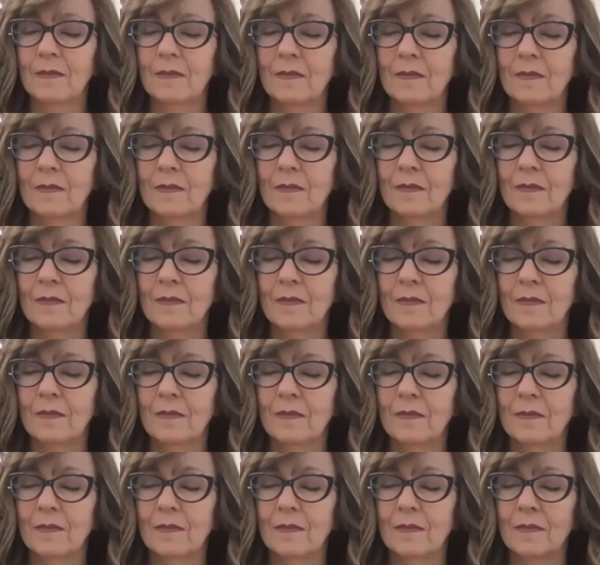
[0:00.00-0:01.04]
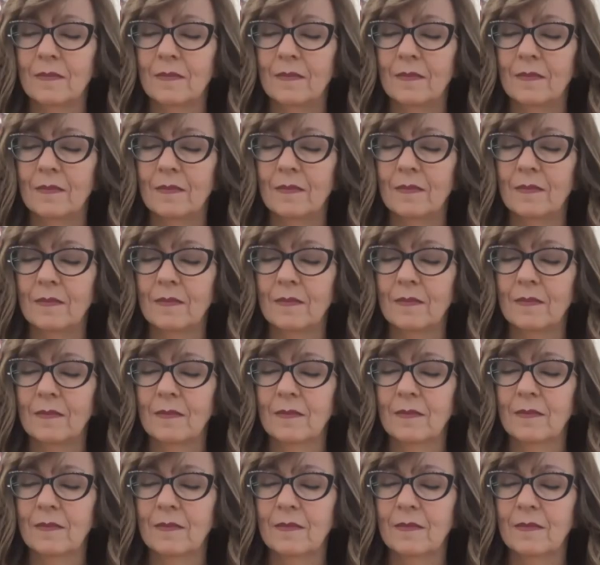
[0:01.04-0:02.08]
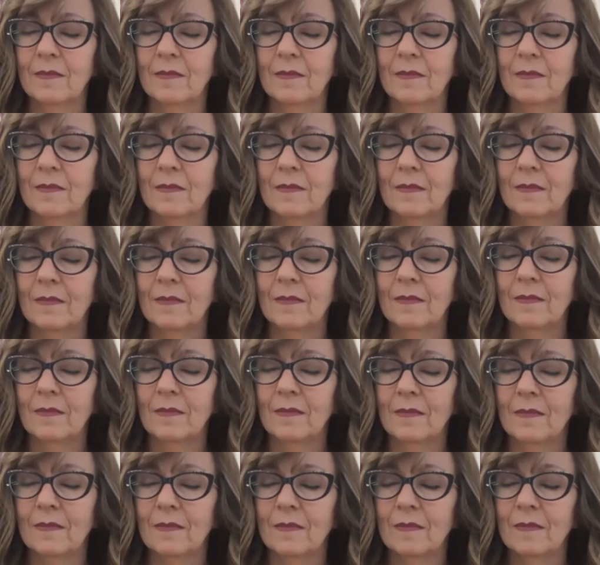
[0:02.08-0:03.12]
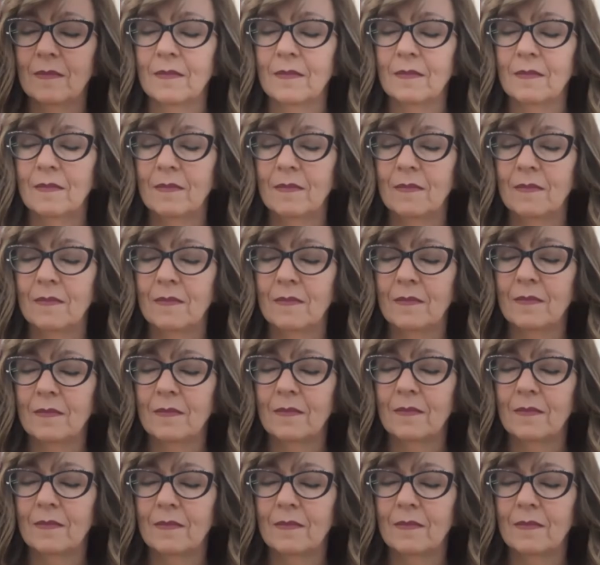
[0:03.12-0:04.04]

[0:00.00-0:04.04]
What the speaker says: (no one is talking)